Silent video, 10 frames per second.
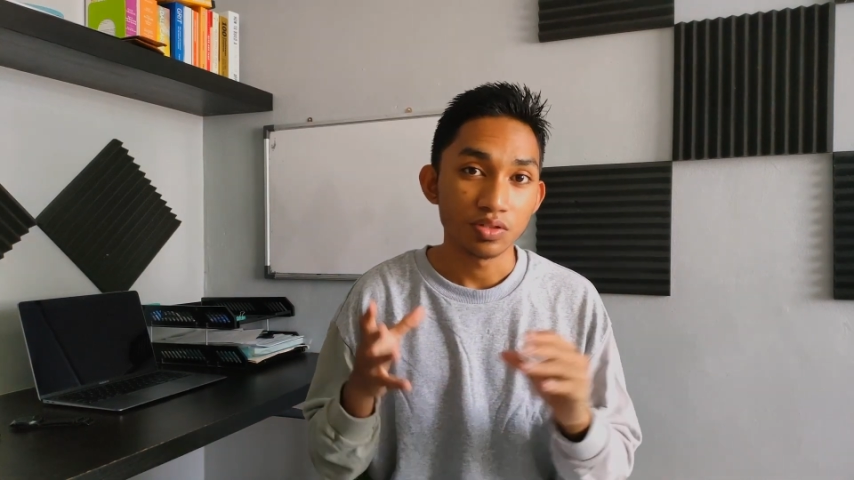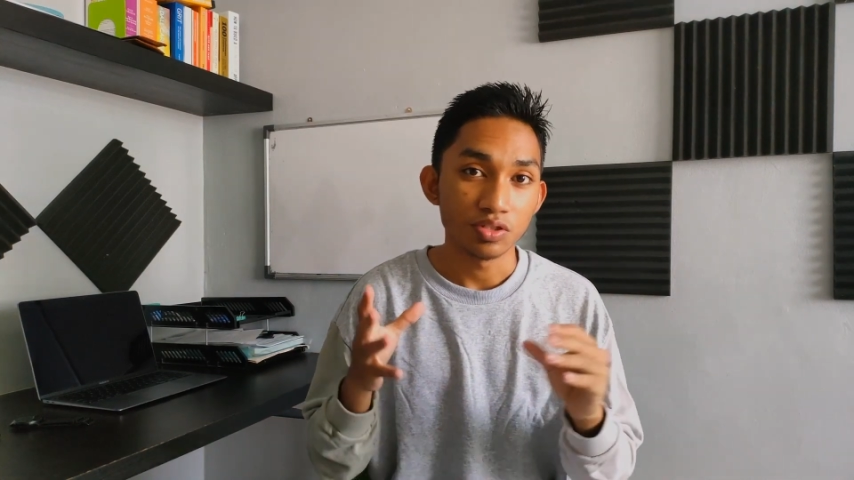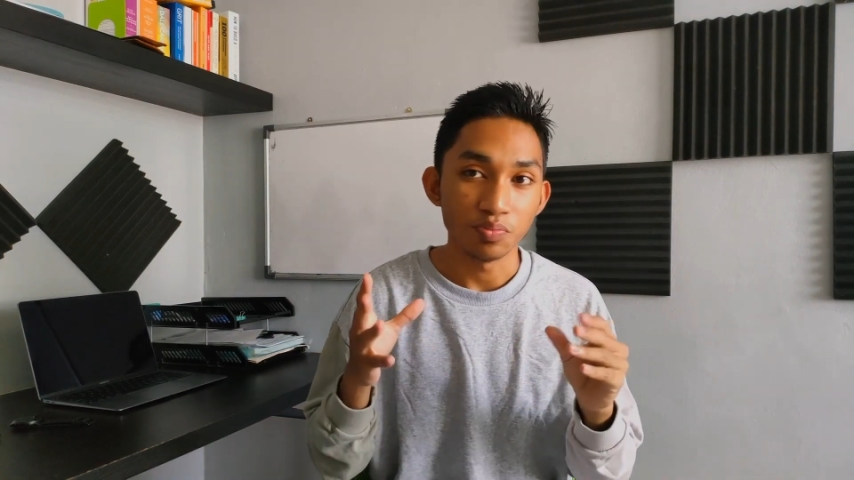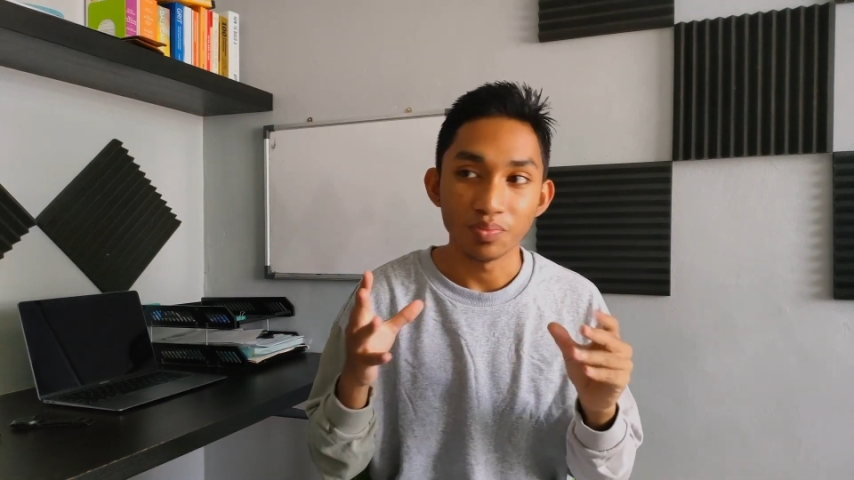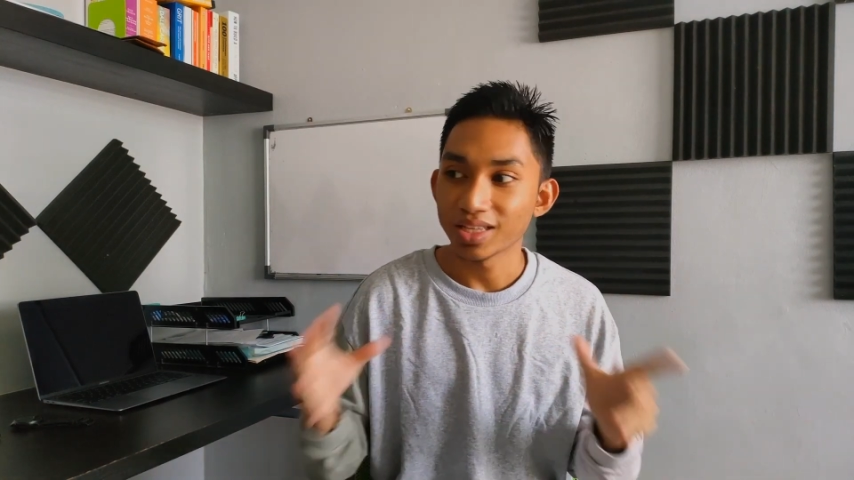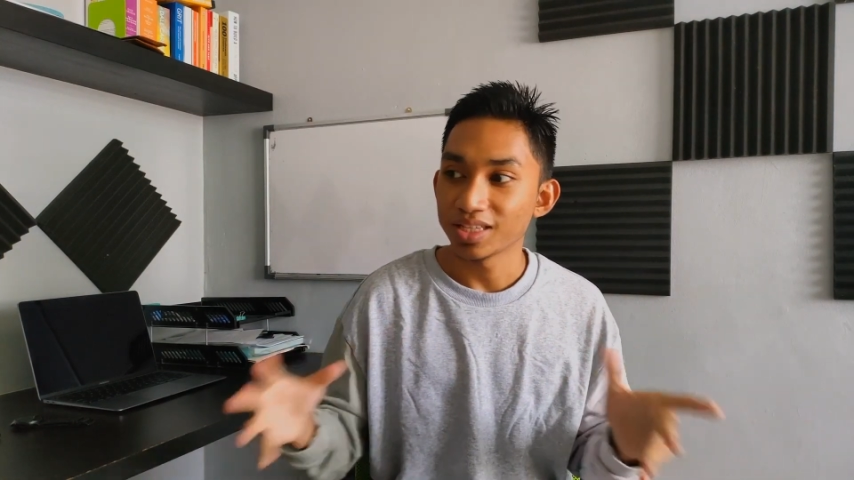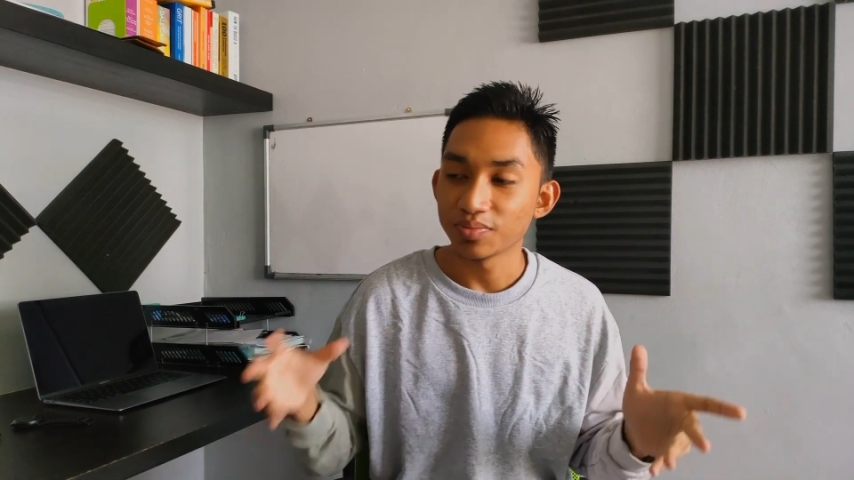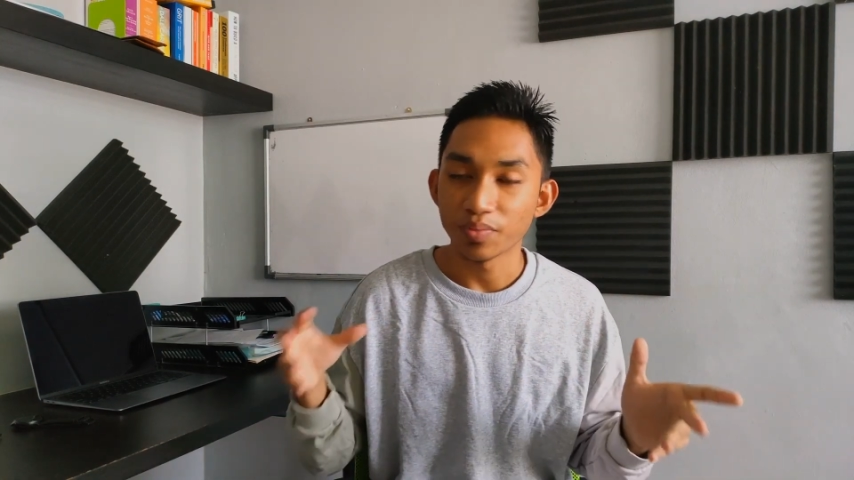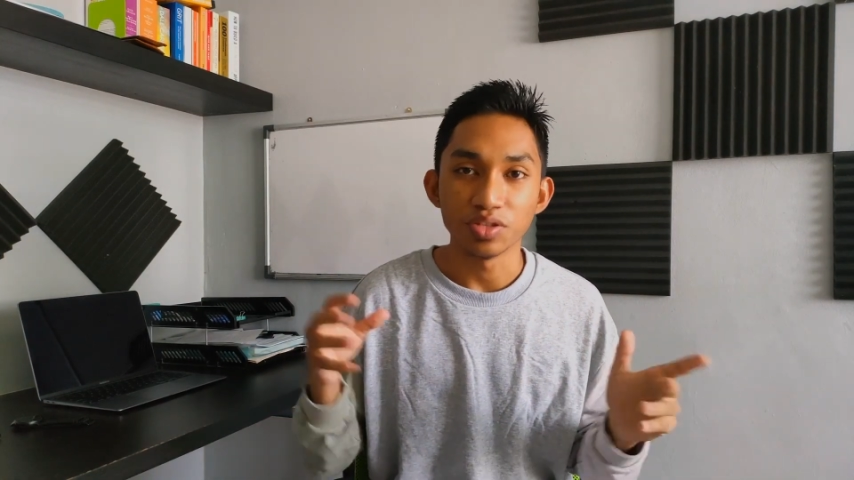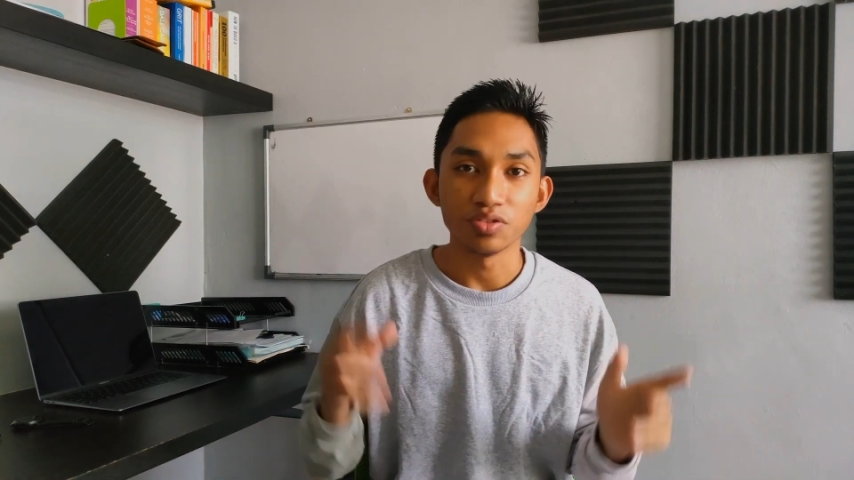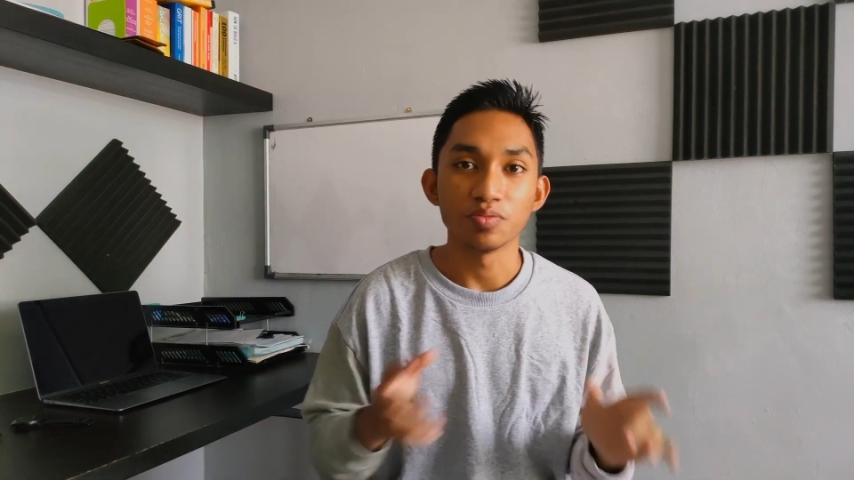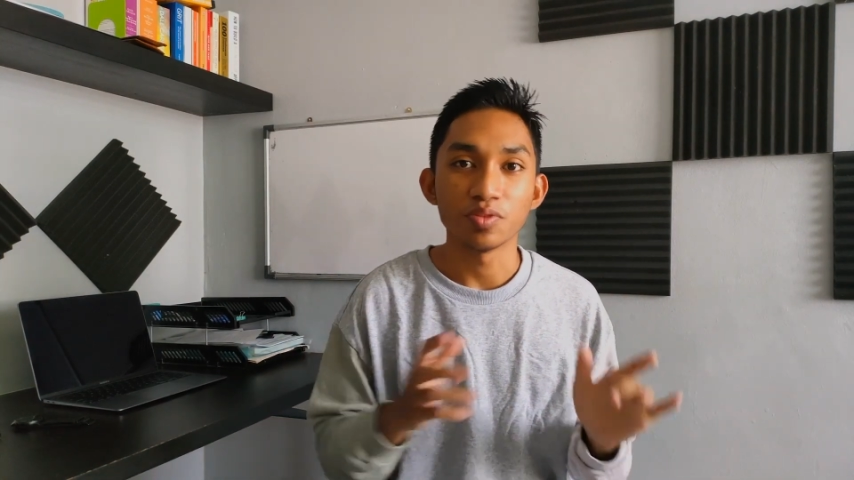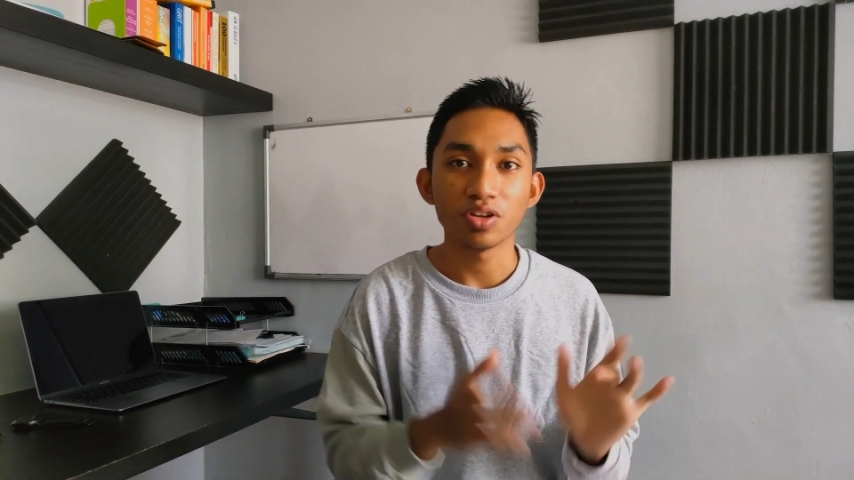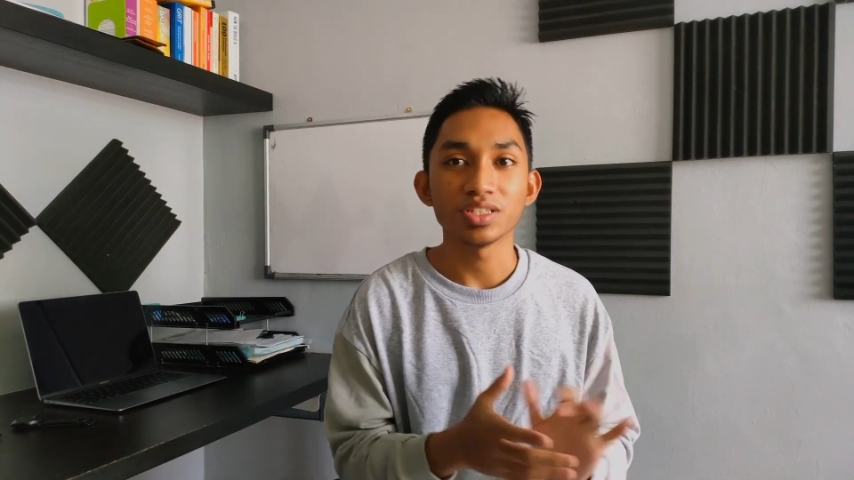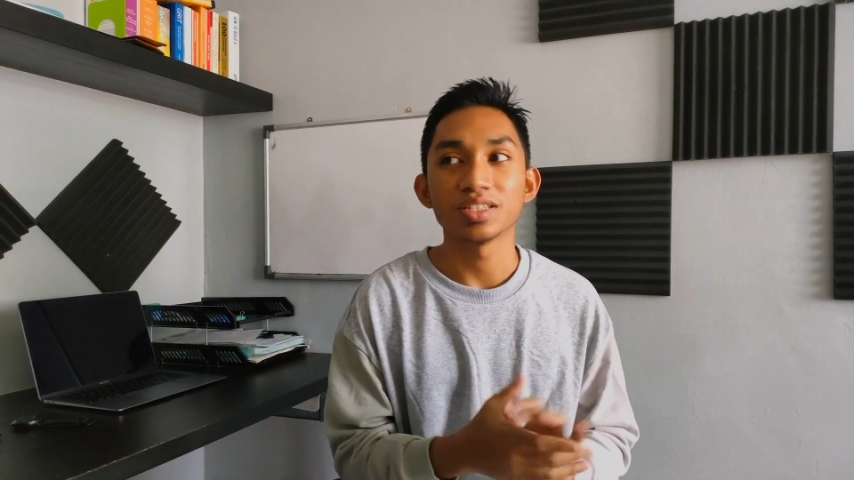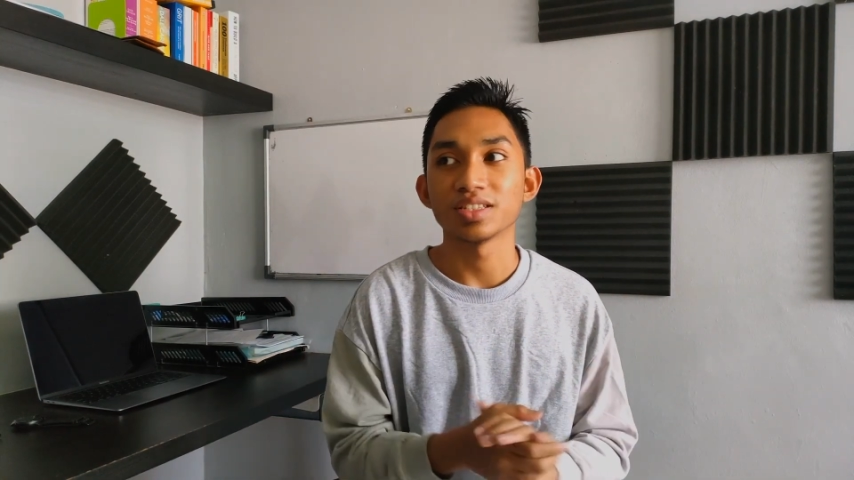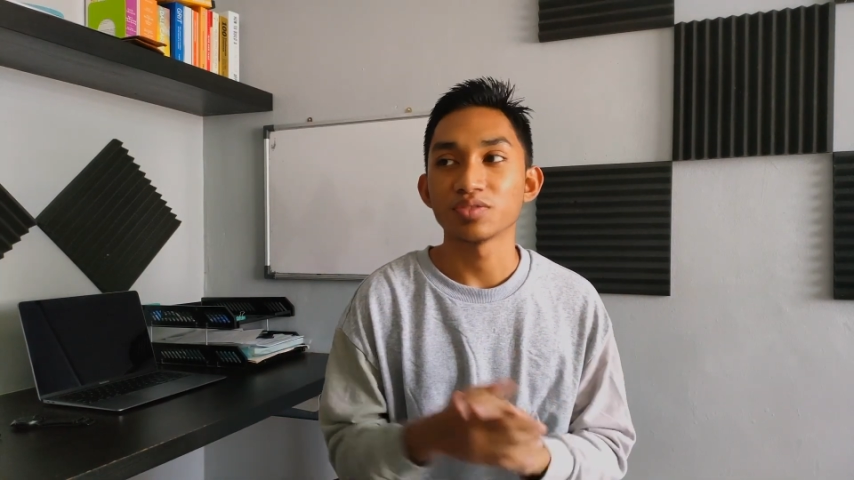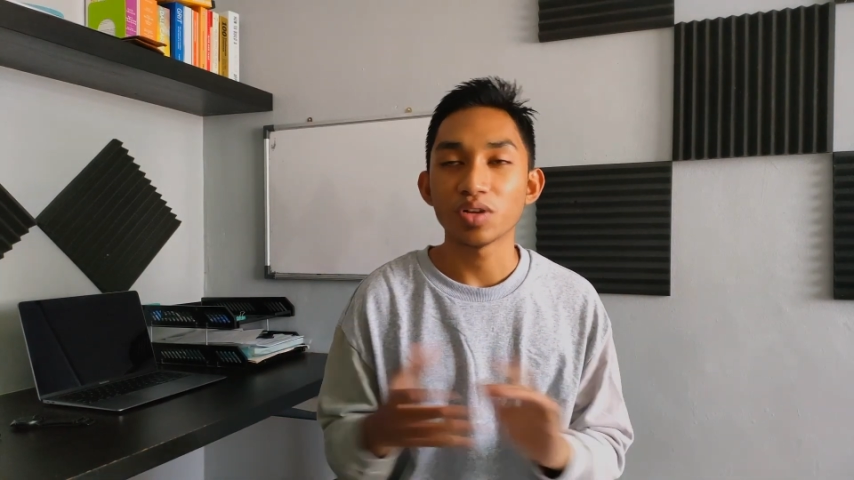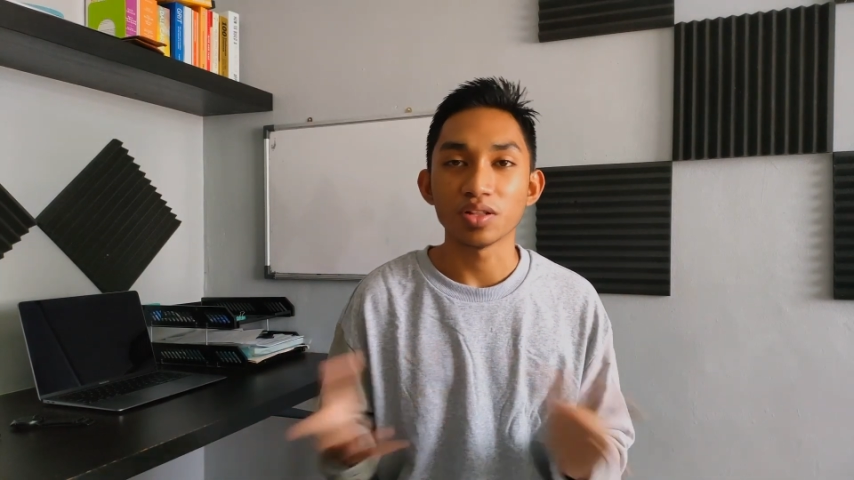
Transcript: to manage my YouTube content as